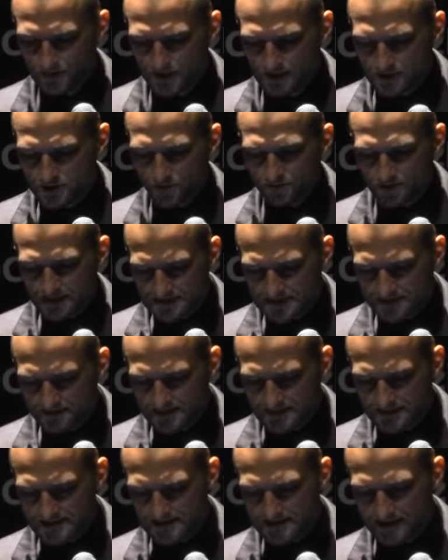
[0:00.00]
So
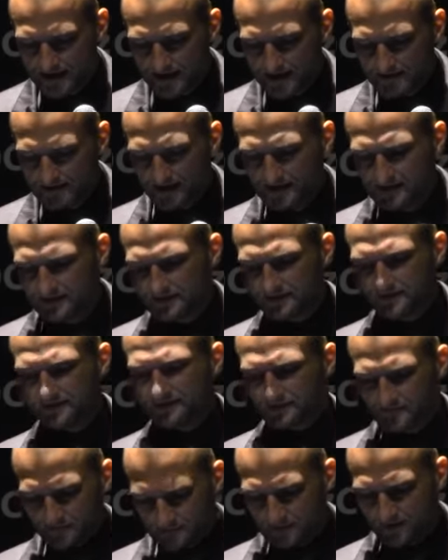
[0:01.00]
pessimists say that
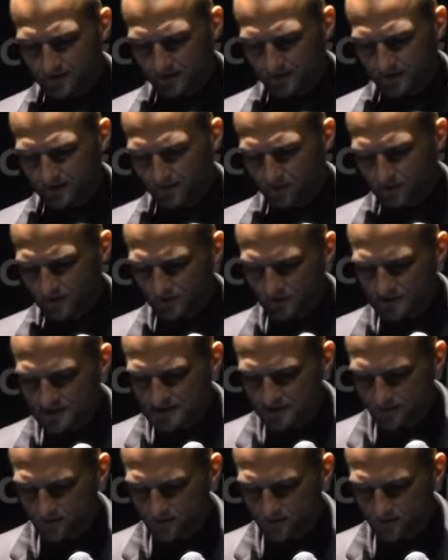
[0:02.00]
the reason